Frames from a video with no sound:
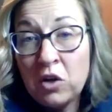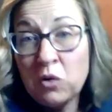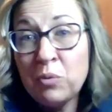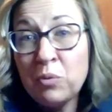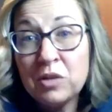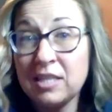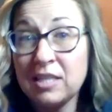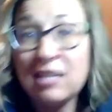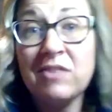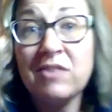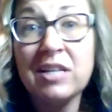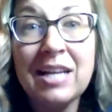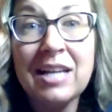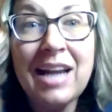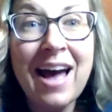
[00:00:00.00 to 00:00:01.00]
perceiving
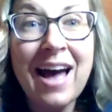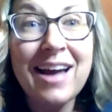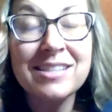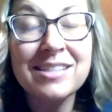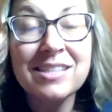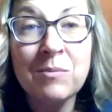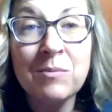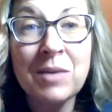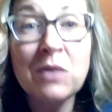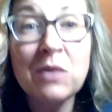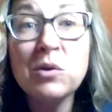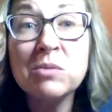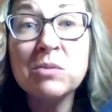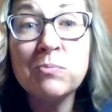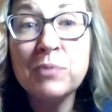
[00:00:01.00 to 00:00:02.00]
it as. I mean, it
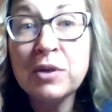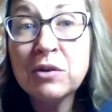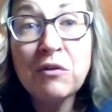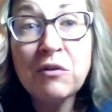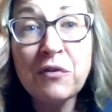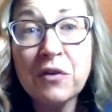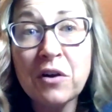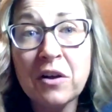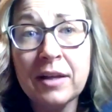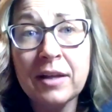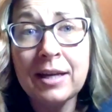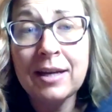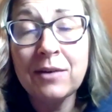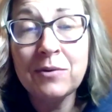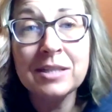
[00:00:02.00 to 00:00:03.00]
was beautiful, and
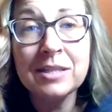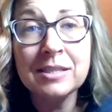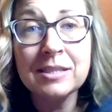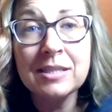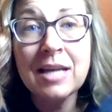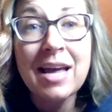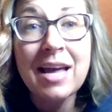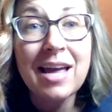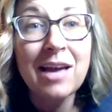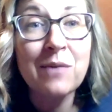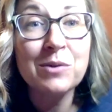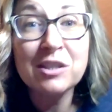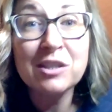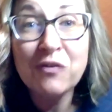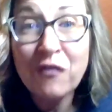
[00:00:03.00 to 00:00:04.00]
it was
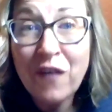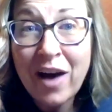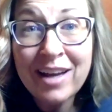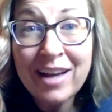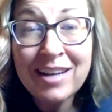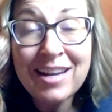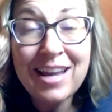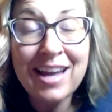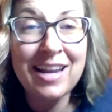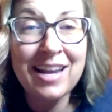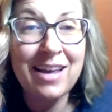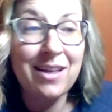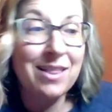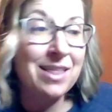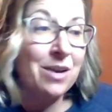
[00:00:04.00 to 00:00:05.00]
fun, and there